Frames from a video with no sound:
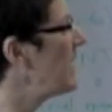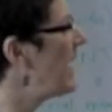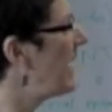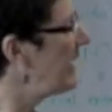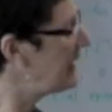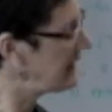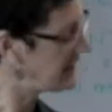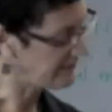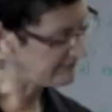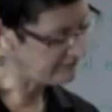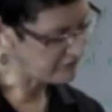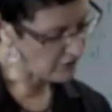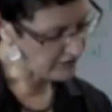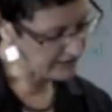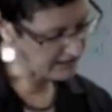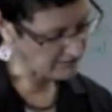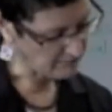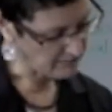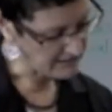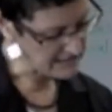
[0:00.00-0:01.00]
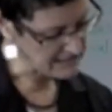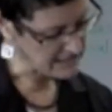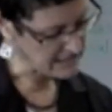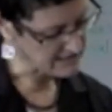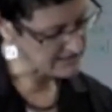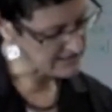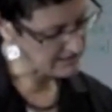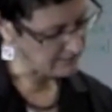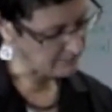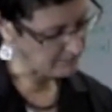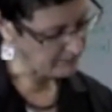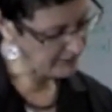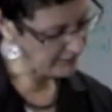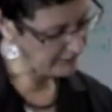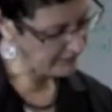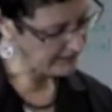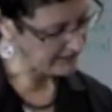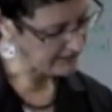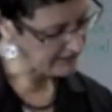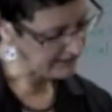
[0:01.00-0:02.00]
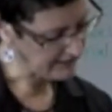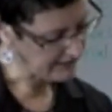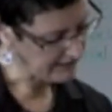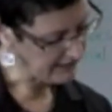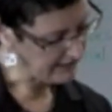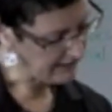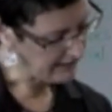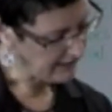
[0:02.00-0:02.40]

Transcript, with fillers: made have not yet been tested empirically,